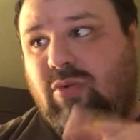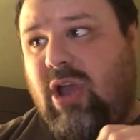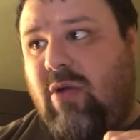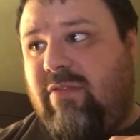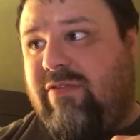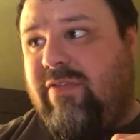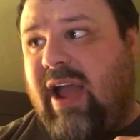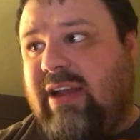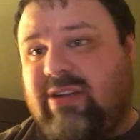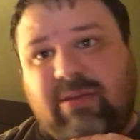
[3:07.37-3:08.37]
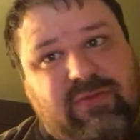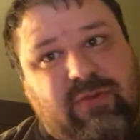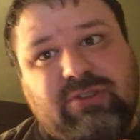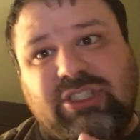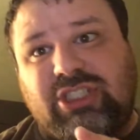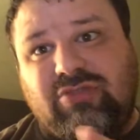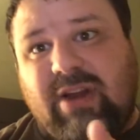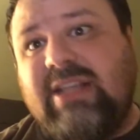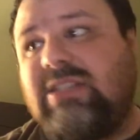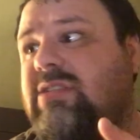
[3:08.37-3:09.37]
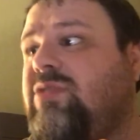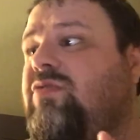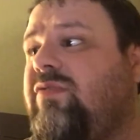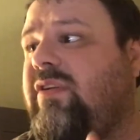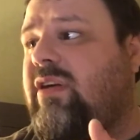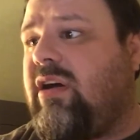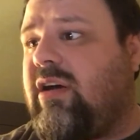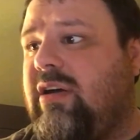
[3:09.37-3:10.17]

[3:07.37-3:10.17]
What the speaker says: go and find her before she strays too far."